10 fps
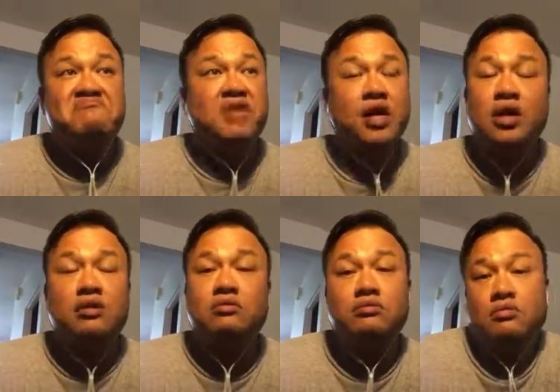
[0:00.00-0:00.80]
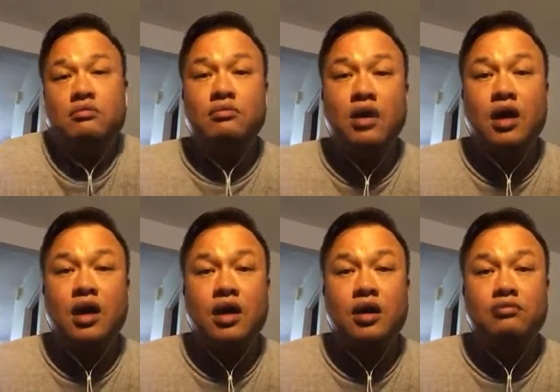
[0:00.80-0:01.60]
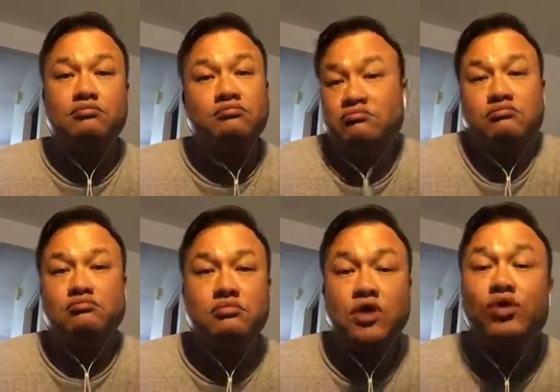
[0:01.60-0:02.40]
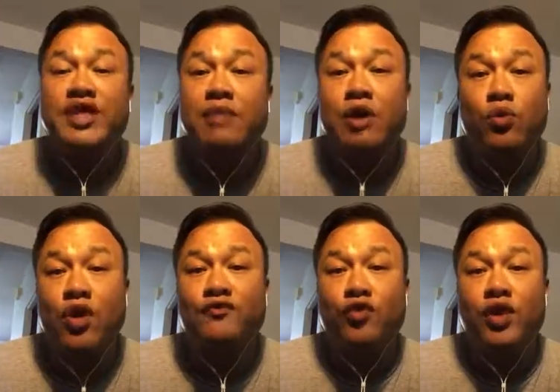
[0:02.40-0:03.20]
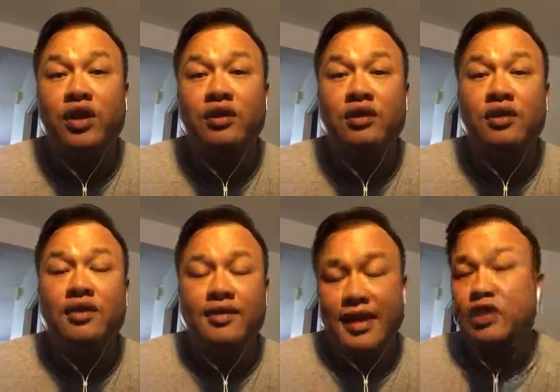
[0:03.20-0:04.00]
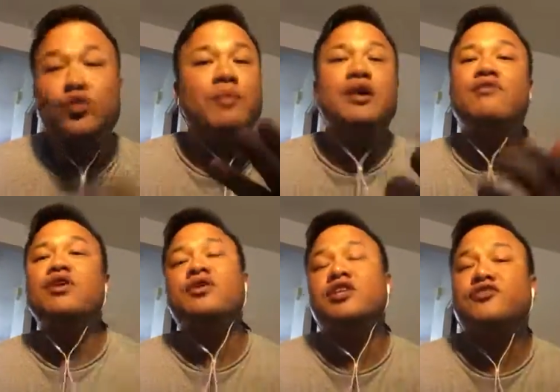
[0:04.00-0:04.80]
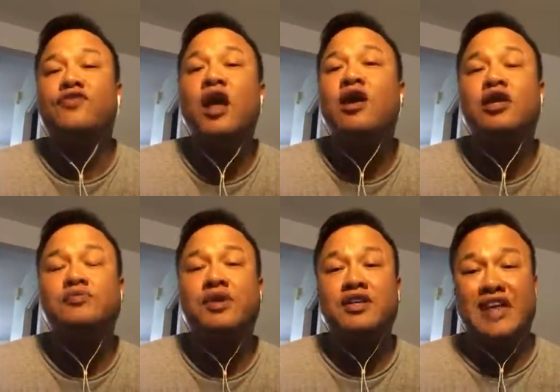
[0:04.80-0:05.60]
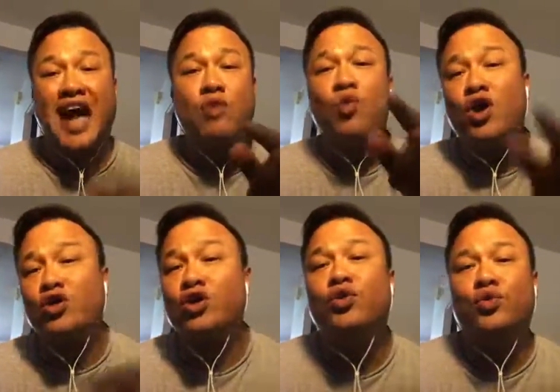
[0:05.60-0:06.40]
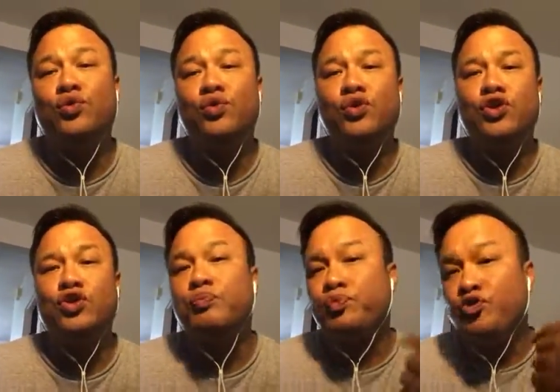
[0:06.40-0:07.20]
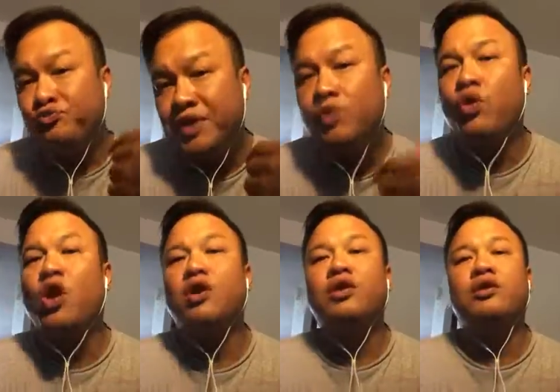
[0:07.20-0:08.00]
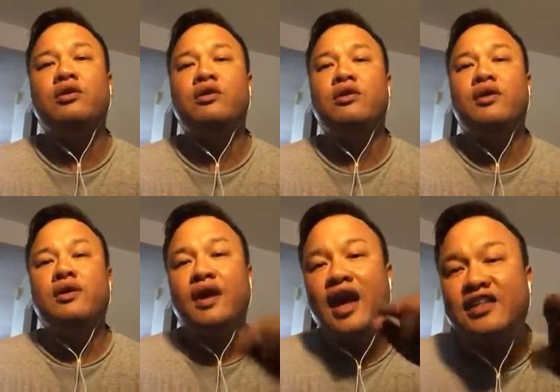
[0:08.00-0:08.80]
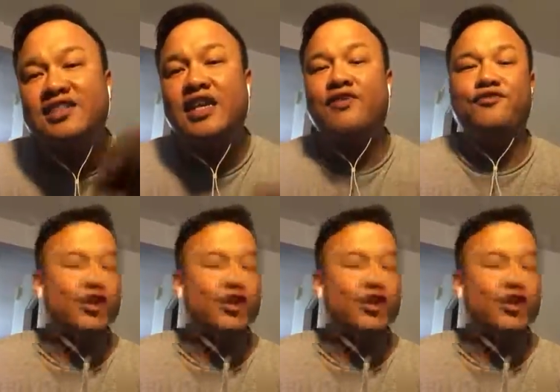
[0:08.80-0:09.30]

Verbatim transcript: you know, um, don't take my word for it. That's why I'm giving you this vlog. It's because I want you to prove me wrong and see it for